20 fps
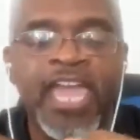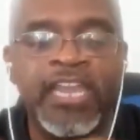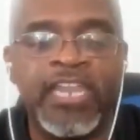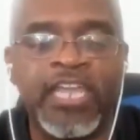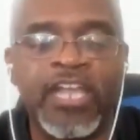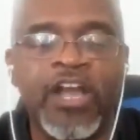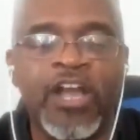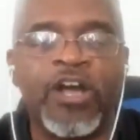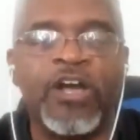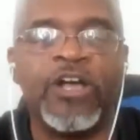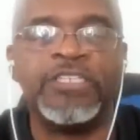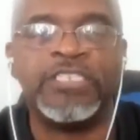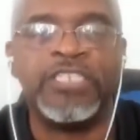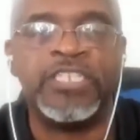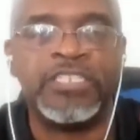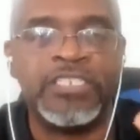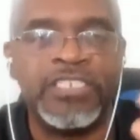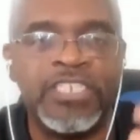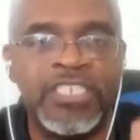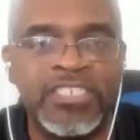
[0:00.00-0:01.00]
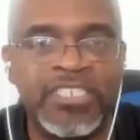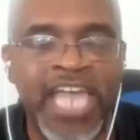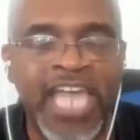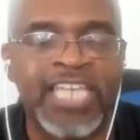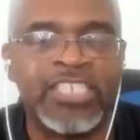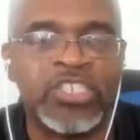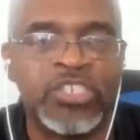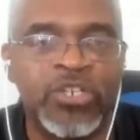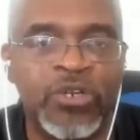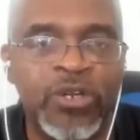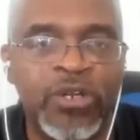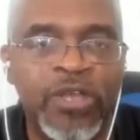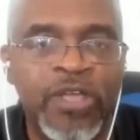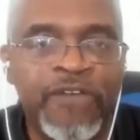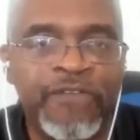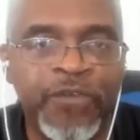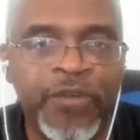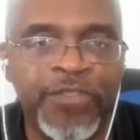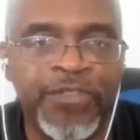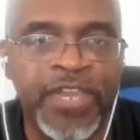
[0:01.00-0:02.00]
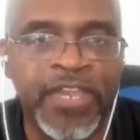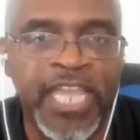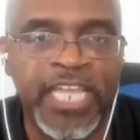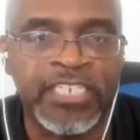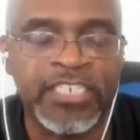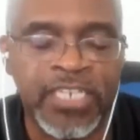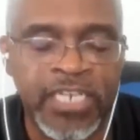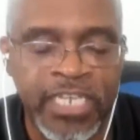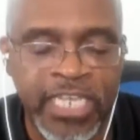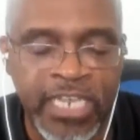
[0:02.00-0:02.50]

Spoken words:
and it causes disaster for the nation.